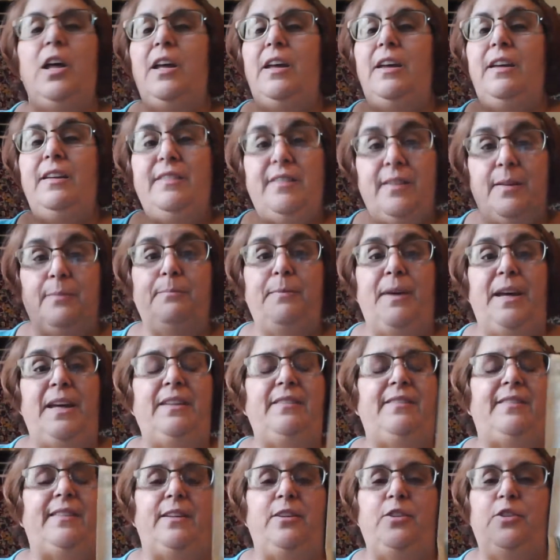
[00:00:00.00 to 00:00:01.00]
is
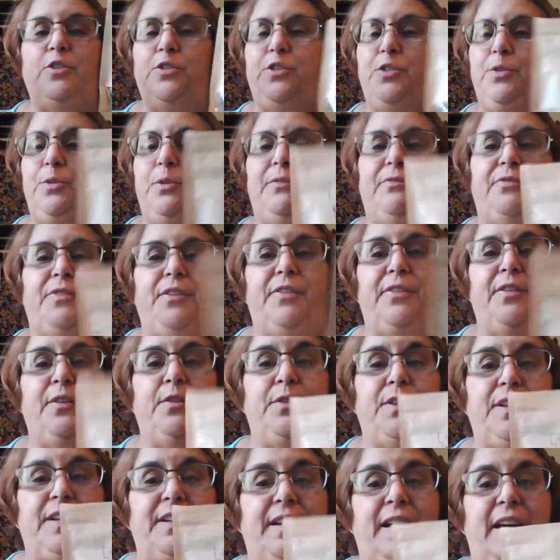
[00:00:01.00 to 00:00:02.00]
amazing. You do it for
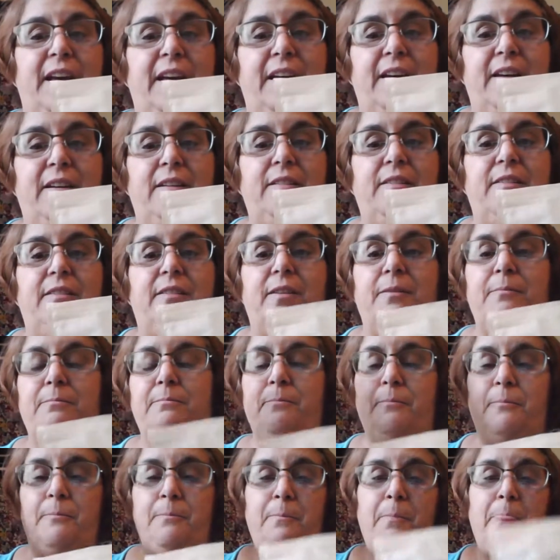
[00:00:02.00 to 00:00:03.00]
30 days.
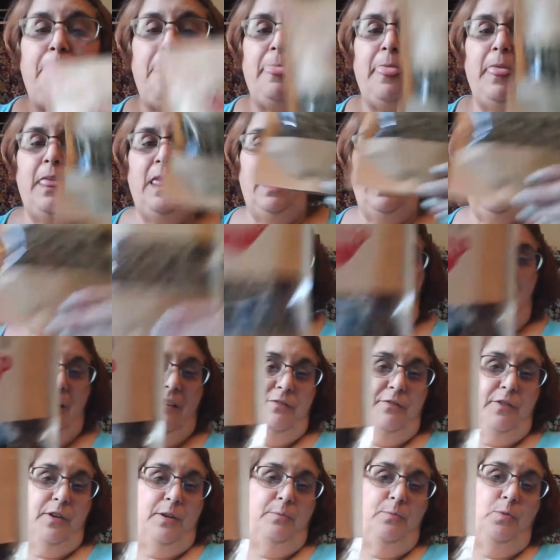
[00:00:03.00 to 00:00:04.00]

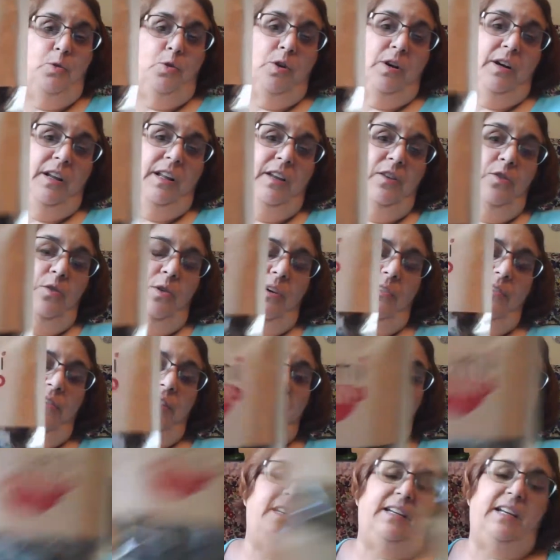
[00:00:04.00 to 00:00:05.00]
Every morning you have
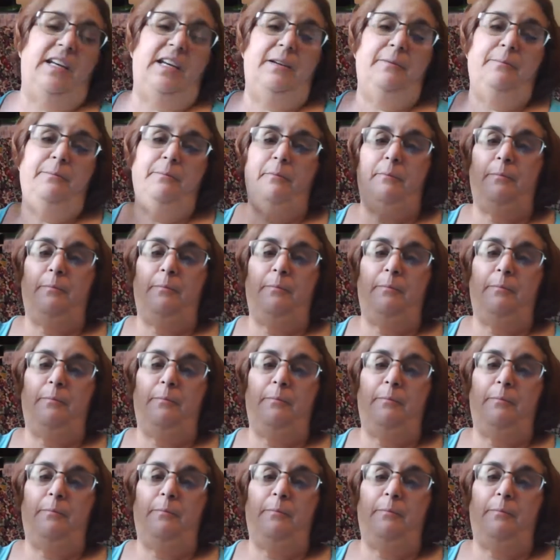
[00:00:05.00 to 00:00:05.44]
Skinny.